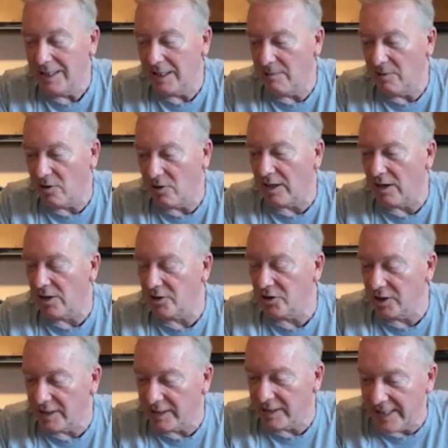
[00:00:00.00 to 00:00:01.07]
And I'm not going to go
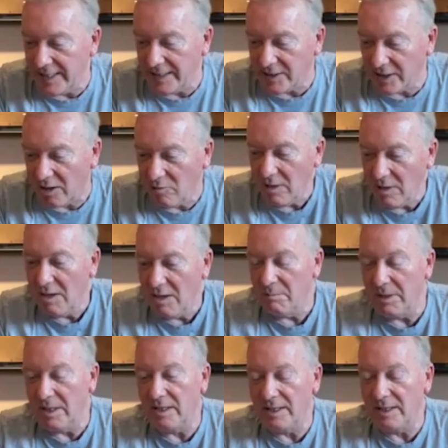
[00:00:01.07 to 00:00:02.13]
into the detail,
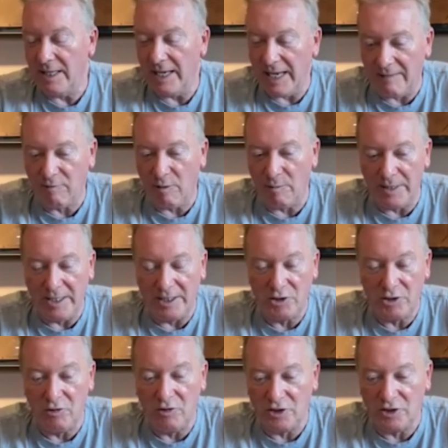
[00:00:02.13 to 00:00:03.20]
but there have to be
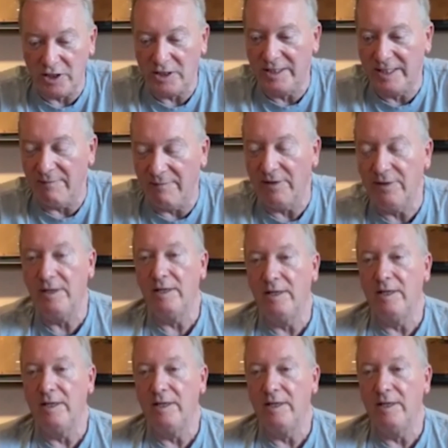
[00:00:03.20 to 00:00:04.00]
assurances given